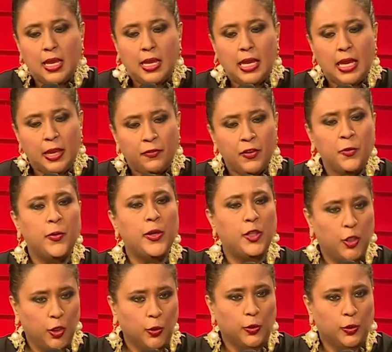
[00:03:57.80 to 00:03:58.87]
Even with
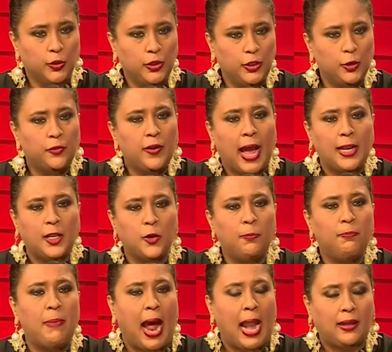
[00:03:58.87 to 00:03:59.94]
you, you've had to
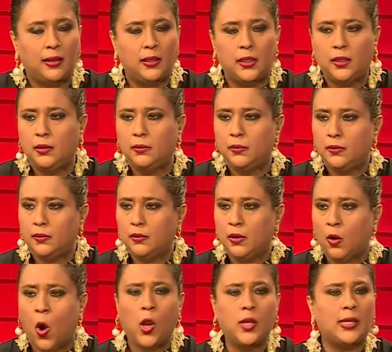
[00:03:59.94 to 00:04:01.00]
battle
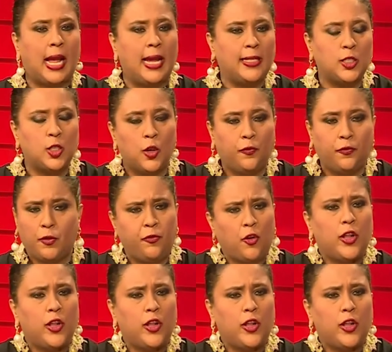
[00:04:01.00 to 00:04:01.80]
all kinds of, for